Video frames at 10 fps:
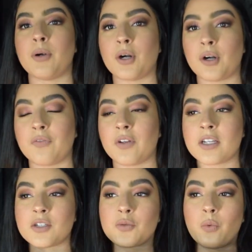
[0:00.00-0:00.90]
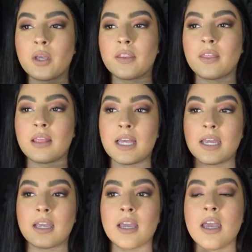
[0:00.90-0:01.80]
perfect with
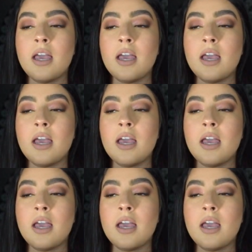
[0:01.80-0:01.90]
like